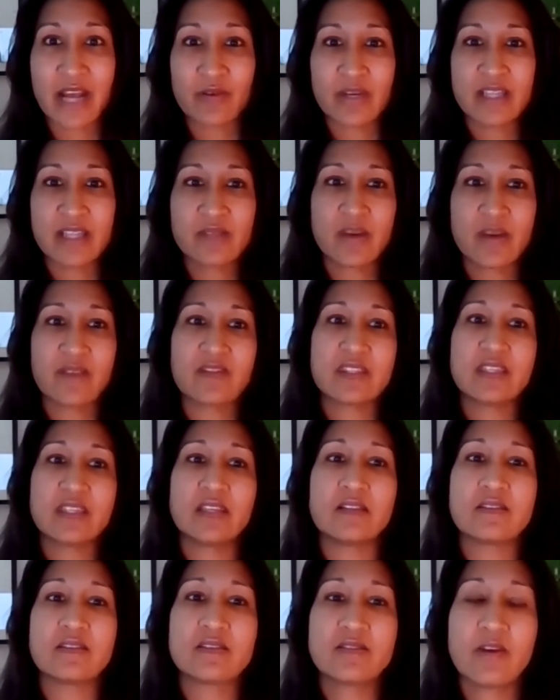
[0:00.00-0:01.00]
At rates we haven't
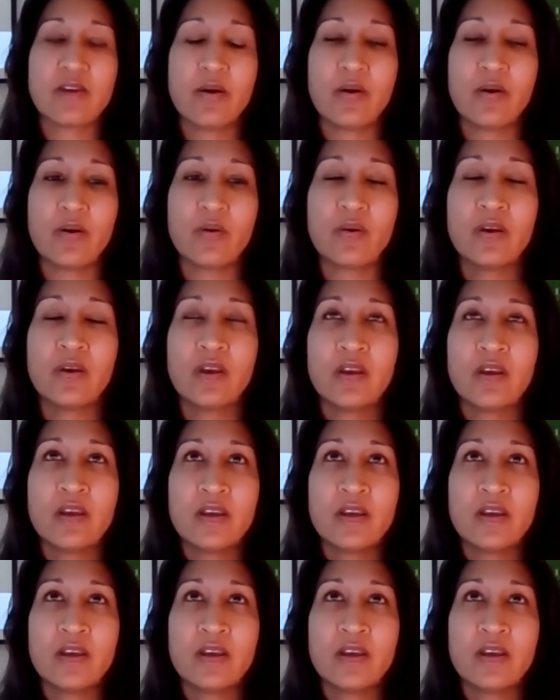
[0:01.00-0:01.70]
seen. So